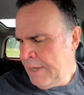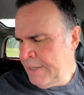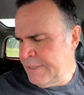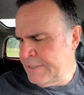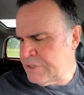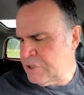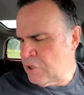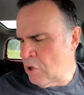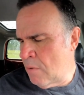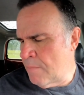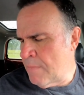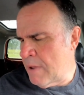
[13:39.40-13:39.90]
He
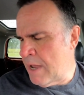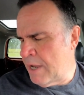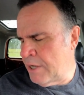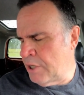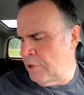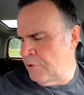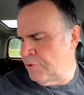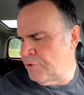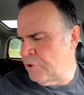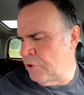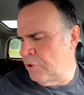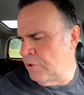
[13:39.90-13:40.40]
saw my
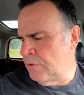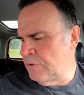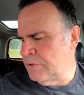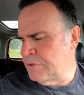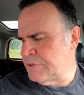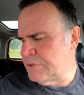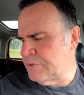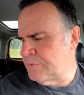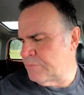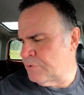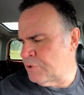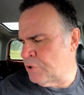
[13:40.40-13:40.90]

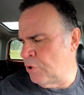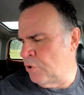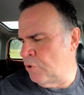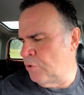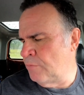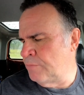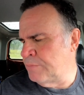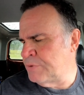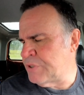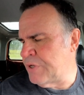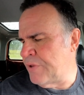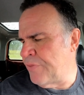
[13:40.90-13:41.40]
YouTubes
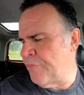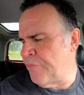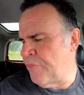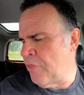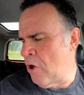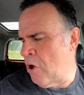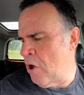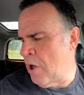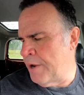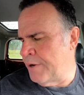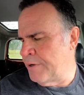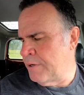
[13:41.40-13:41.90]
tubes and
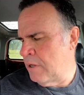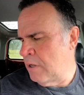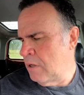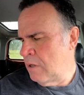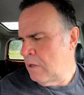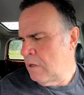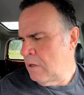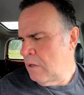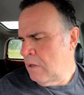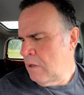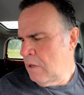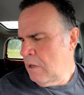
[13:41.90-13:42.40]
thought,
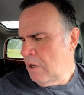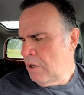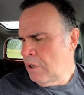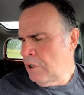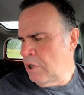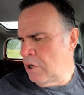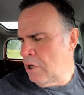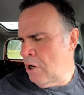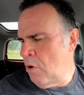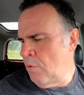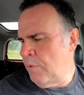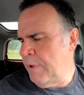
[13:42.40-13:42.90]

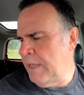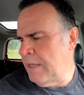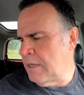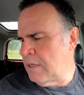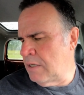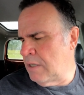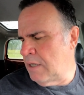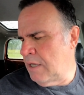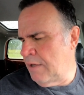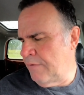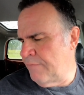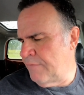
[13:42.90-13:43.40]
you know, he
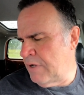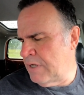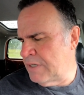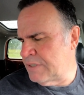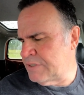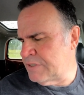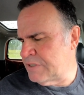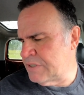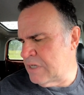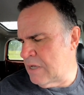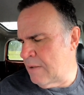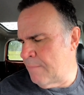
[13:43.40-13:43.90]
can give
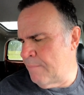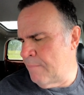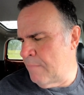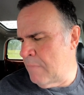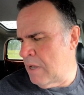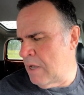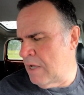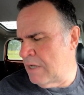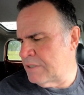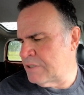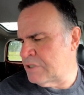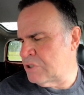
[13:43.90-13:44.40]
us
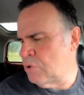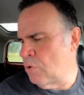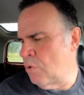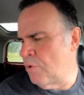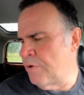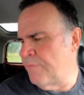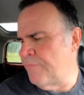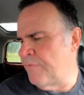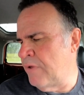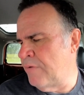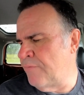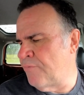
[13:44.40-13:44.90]
some uh,
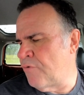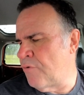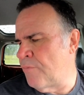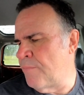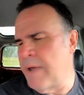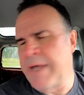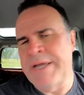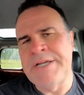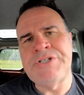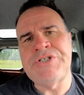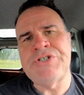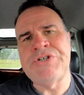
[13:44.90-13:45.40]
sort of
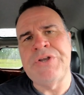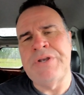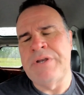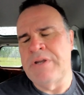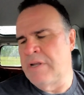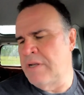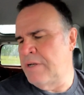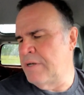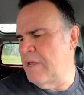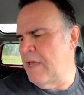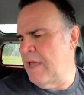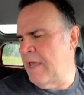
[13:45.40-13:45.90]

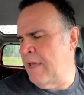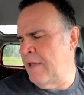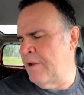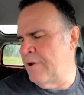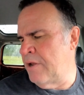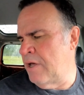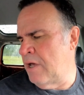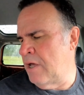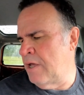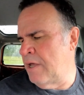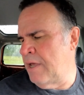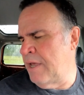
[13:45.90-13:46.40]
information and,
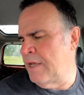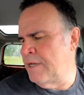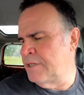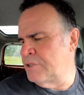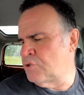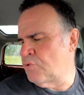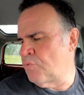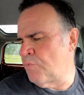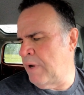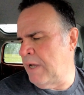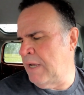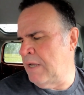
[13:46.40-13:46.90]
and uh,
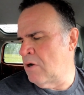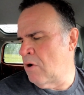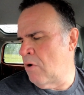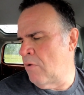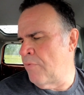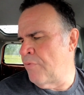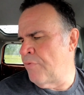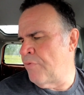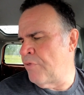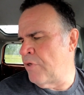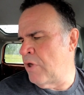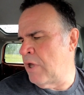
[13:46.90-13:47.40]
his read
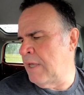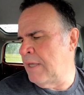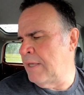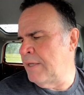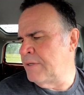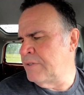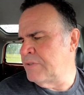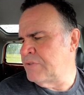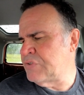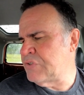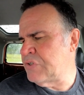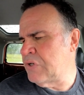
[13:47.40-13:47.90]
on
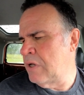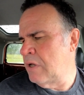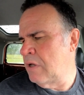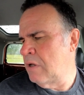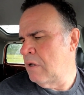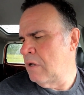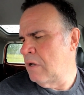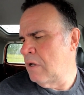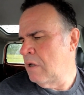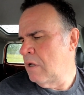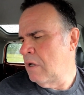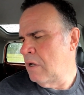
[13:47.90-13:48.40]
things.
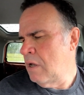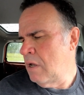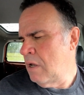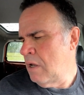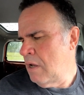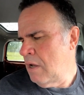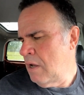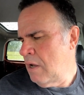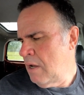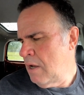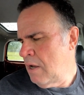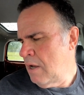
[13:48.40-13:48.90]

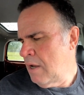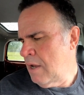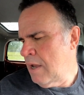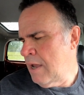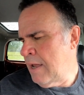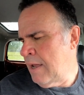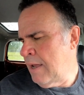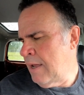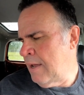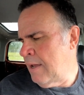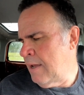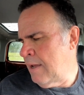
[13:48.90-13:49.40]

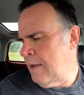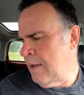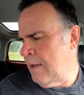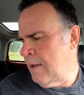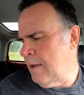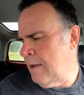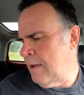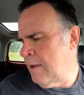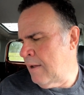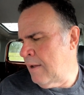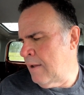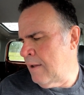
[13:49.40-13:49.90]

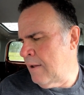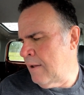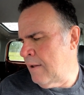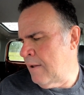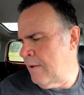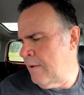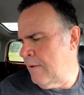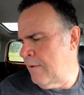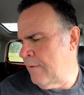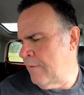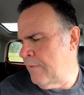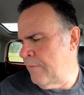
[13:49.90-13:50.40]

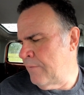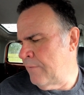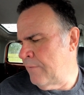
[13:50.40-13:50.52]
And